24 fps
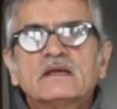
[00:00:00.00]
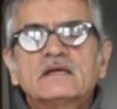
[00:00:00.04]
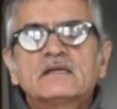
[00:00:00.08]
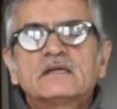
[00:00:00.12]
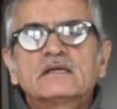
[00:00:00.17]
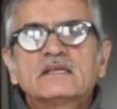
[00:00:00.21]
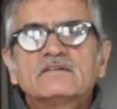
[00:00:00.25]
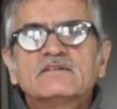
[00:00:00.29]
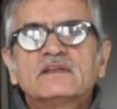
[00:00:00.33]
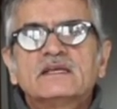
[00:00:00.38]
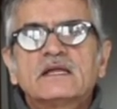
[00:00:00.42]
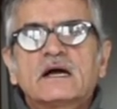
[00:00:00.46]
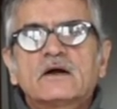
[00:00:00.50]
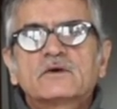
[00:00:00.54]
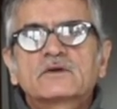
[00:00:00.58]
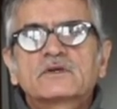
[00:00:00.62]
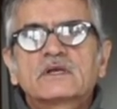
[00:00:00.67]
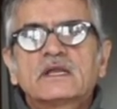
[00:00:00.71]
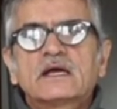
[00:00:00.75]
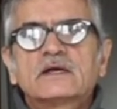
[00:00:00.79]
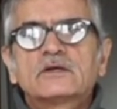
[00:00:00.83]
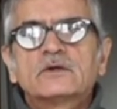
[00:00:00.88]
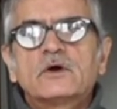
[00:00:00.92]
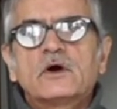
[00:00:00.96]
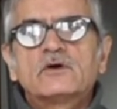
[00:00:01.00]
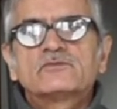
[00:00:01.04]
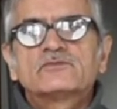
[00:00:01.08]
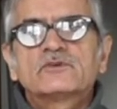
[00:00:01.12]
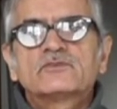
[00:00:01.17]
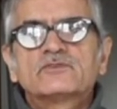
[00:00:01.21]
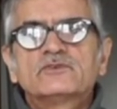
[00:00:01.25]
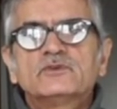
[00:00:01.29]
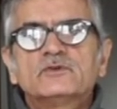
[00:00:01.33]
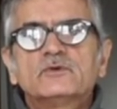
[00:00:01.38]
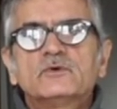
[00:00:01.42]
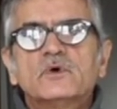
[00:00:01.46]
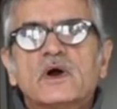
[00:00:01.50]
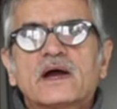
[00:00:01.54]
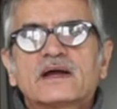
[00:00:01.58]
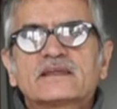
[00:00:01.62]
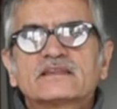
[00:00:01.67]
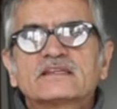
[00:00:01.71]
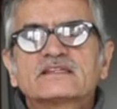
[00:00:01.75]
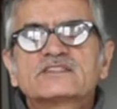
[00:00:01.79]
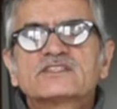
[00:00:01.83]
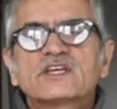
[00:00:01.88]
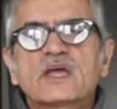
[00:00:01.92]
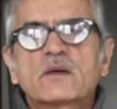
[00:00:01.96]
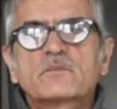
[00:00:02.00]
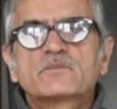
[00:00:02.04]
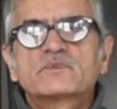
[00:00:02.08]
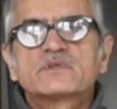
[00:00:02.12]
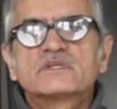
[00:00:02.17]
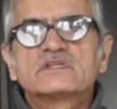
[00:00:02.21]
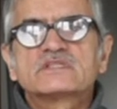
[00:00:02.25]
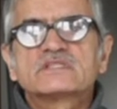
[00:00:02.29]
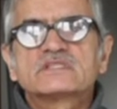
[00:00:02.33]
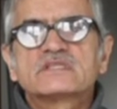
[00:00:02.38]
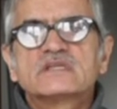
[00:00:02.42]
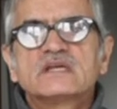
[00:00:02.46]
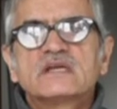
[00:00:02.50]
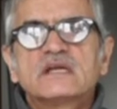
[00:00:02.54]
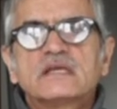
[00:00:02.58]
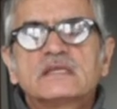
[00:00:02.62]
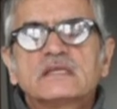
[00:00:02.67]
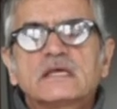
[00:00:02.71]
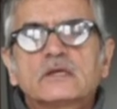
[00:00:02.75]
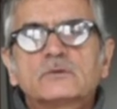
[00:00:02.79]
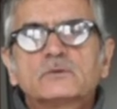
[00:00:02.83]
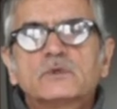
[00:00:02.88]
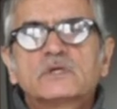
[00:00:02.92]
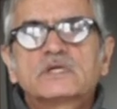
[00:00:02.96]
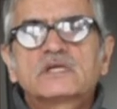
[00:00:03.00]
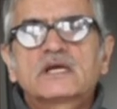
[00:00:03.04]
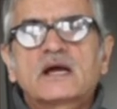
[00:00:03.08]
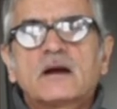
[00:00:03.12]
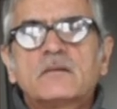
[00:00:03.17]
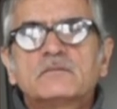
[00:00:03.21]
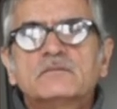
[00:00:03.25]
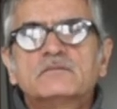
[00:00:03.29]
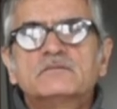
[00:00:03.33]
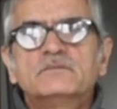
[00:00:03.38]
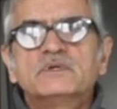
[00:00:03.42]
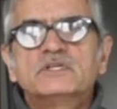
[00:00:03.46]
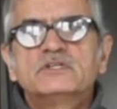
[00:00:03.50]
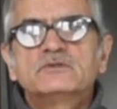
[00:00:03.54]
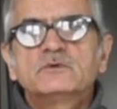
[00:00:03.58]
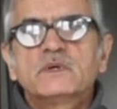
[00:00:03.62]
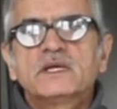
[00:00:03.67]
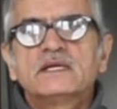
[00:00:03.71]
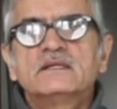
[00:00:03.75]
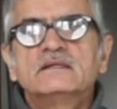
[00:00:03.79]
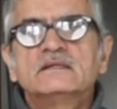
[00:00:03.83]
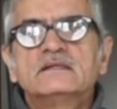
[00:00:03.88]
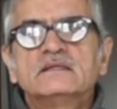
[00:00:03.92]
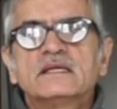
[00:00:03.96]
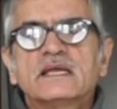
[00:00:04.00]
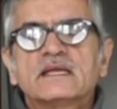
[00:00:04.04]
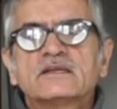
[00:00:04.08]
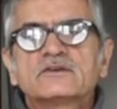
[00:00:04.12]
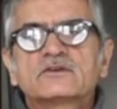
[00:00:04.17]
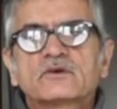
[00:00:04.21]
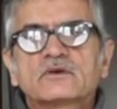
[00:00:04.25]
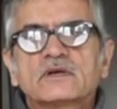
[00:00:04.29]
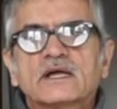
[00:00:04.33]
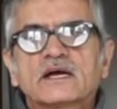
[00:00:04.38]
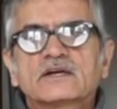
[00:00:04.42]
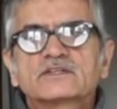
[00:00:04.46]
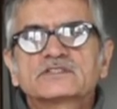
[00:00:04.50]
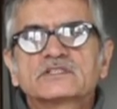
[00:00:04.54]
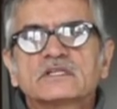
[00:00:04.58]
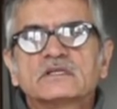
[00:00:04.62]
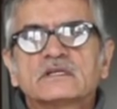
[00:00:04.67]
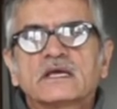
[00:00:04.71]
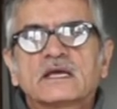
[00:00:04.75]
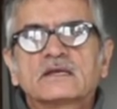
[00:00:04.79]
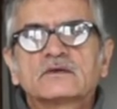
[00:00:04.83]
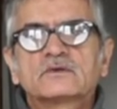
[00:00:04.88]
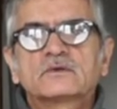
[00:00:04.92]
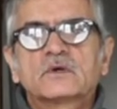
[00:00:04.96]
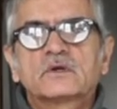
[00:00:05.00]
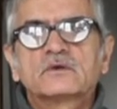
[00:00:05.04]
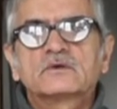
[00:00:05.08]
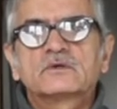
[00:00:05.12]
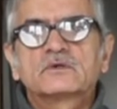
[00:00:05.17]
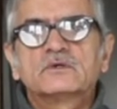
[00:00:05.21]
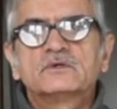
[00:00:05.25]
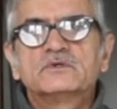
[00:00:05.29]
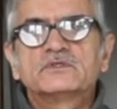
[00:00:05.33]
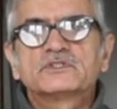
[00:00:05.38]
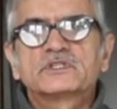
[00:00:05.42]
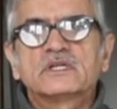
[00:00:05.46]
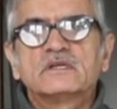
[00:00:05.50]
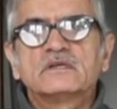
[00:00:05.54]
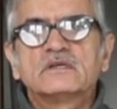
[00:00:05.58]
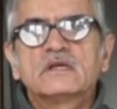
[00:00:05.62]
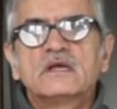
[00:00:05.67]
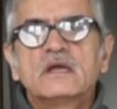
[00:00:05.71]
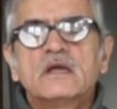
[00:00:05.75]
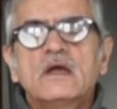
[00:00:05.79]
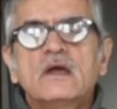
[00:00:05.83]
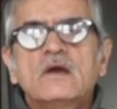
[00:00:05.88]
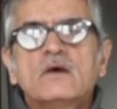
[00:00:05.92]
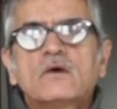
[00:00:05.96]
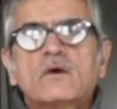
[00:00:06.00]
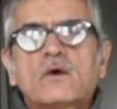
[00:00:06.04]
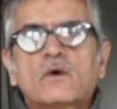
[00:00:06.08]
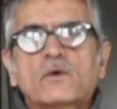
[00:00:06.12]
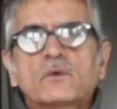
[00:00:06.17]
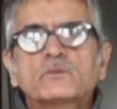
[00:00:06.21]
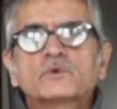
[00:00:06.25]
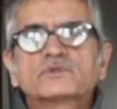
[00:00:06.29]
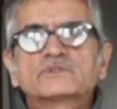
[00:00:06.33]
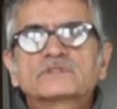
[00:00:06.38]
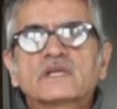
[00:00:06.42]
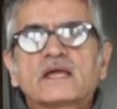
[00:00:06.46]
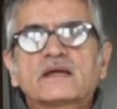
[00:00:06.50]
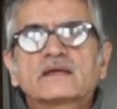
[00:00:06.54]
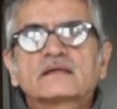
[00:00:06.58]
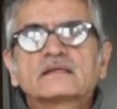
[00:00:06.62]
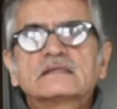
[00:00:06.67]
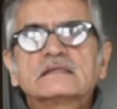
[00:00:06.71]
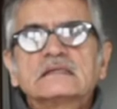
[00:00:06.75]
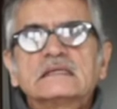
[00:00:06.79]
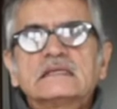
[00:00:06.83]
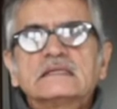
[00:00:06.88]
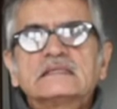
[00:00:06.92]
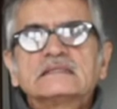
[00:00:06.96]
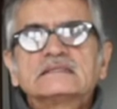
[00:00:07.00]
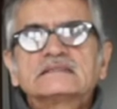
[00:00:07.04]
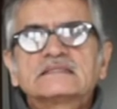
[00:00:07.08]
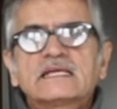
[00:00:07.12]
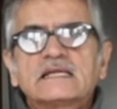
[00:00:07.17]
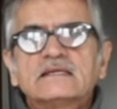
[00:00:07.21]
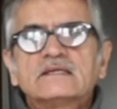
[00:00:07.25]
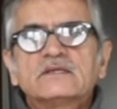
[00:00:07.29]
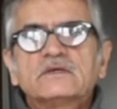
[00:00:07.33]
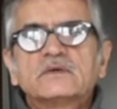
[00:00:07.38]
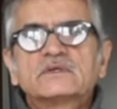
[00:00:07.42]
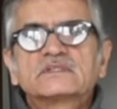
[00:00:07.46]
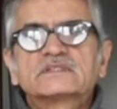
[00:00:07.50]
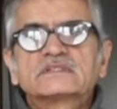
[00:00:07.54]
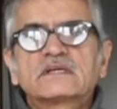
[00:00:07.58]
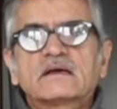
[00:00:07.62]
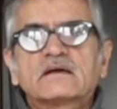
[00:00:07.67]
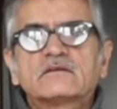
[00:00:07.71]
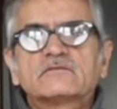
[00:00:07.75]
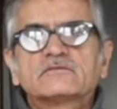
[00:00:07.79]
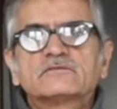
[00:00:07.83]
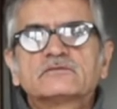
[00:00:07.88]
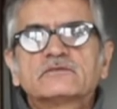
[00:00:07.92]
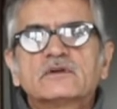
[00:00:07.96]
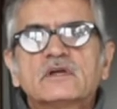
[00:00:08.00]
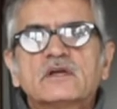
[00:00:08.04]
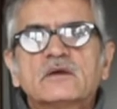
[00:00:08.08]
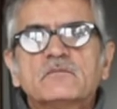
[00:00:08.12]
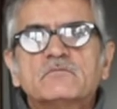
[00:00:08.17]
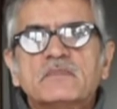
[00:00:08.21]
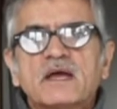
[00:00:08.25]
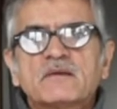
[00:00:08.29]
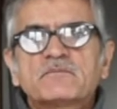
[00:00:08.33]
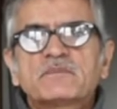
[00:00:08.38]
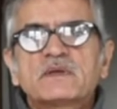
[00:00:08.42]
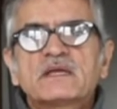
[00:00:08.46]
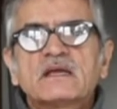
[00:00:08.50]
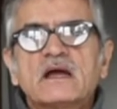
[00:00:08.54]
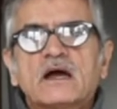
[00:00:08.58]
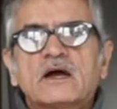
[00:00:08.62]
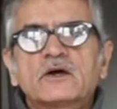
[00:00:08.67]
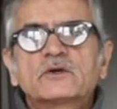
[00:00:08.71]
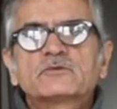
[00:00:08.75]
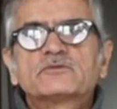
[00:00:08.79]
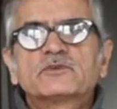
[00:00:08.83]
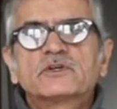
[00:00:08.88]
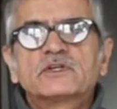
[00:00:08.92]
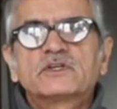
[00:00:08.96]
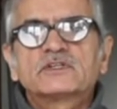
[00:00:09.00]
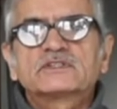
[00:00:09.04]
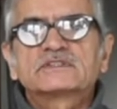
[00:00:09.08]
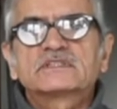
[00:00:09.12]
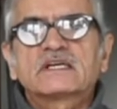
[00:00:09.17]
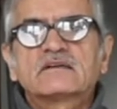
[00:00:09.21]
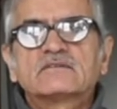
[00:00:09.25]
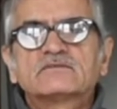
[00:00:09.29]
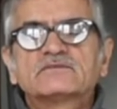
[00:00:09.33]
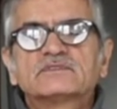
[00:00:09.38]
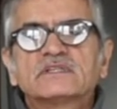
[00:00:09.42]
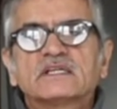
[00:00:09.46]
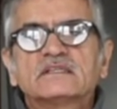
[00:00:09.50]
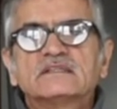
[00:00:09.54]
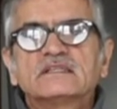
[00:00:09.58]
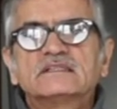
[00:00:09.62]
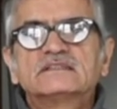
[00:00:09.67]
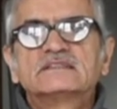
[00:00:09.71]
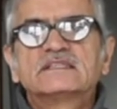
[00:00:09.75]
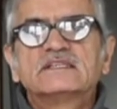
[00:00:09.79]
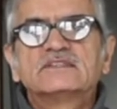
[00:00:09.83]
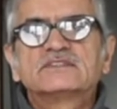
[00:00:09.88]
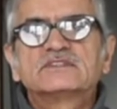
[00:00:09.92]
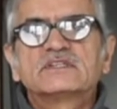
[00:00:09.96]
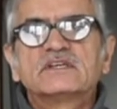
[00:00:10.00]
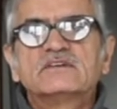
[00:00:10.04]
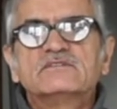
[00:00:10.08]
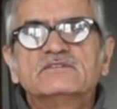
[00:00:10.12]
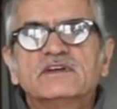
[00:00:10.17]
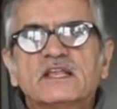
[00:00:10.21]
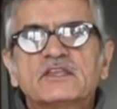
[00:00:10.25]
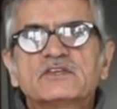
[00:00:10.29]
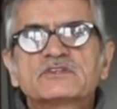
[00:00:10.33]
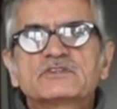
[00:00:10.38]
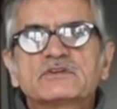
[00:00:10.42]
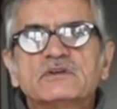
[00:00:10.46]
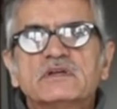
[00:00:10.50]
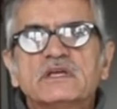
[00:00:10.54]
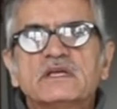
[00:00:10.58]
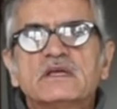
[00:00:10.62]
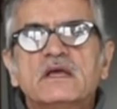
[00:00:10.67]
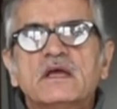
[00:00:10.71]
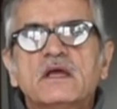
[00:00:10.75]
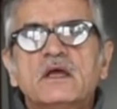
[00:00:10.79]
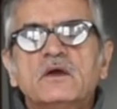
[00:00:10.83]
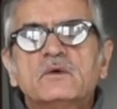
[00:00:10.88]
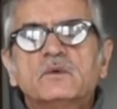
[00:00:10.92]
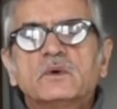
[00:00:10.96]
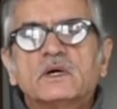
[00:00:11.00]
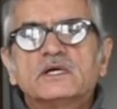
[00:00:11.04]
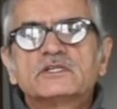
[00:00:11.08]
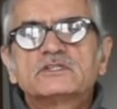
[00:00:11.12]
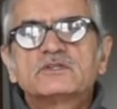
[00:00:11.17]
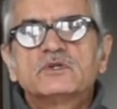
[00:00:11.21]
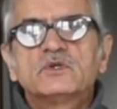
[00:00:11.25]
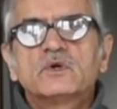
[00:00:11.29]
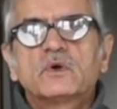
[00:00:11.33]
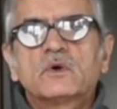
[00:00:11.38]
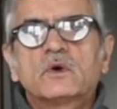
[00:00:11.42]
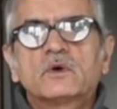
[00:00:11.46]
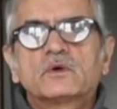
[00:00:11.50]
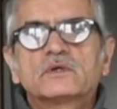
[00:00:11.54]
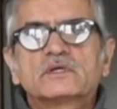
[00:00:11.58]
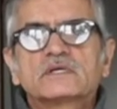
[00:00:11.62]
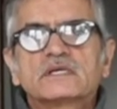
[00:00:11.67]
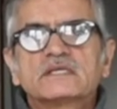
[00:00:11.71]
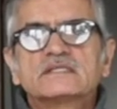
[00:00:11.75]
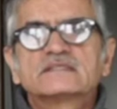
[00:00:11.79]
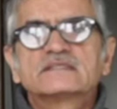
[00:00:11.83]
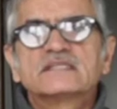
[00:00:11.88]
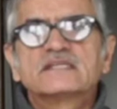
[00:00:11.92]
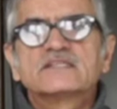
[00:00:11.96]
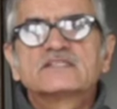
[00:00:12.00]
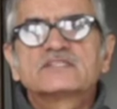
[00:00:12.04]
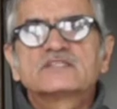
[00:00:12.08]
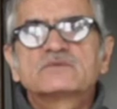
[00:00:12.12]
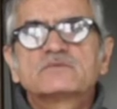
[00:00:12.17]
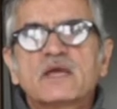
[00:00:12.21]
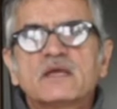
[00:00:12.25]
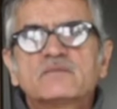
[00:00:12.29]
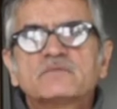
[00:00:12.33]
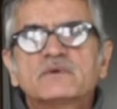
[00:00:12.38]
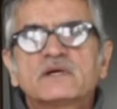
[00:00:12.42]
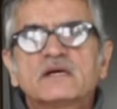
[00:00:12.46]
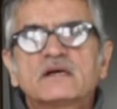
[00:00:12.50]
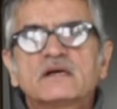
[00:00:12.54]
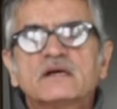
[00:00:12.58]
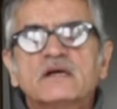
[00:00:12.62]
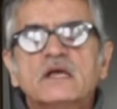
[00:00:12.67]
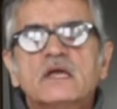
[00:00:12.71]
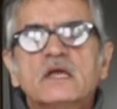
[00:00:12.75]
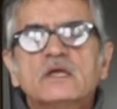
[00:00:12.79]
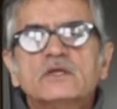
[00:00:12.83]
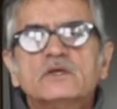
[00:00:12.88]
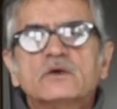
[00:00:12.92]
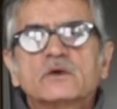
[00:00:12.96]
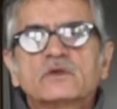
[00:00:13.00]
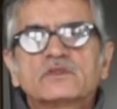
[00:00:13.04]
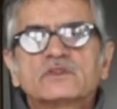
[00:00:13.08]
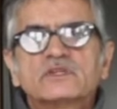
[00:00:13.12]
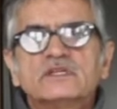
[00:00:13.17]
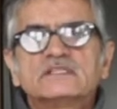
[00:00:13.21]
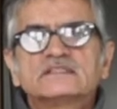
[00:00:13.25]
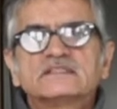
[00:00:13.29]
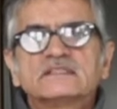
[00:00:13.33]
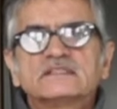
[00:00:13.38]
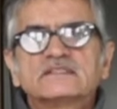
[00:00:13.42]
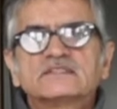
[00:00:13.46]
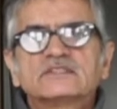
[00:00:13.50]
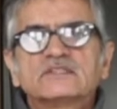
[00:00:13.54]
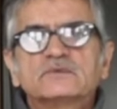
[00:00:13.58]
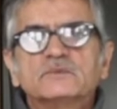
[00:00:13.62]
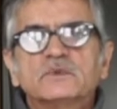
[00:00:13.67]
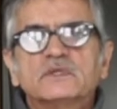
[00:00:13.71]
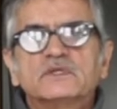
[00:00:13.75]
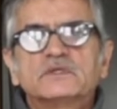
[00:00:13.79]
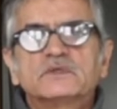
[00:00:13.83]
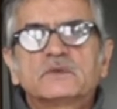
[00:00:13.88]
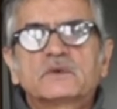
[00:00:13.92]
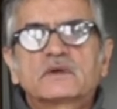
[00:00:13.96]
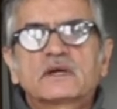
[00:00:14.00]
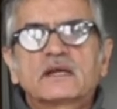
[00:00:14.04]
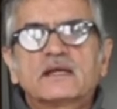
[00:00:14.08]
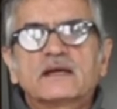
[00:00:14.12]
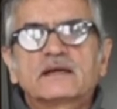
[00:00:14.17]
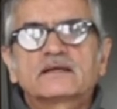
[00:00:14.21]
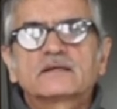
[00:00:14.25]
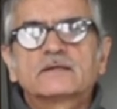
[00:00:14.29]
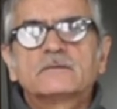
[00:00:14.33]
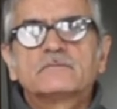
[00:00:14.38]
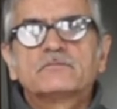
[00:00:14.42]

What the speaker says: give an outline of a few other chapters that would come between the introduction and conclusion. Almost like telling yourself, mapping out for yourself that this is eventually what your research paper, your thesis will look like.